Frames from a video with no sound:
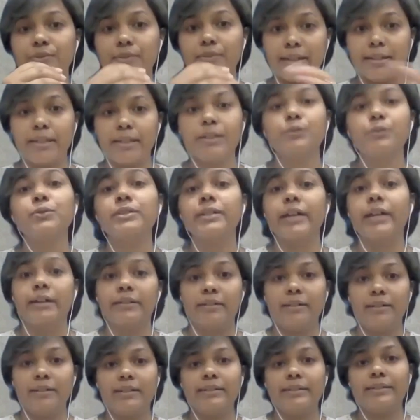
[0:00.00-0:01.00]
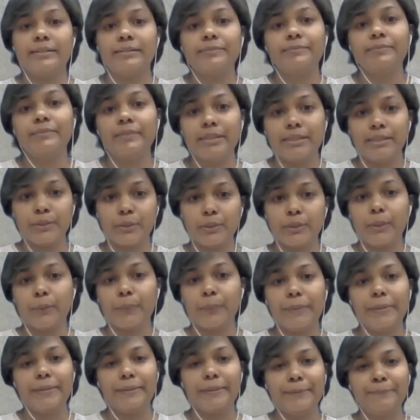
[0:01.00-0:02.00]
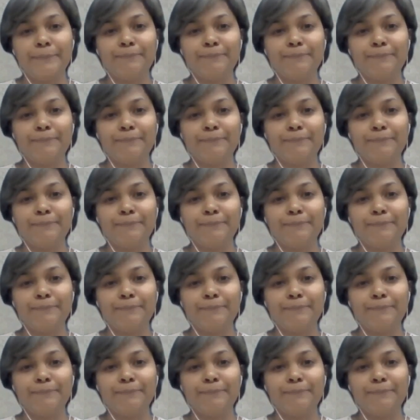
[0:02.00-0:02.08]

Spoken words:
ready to channel it into the world.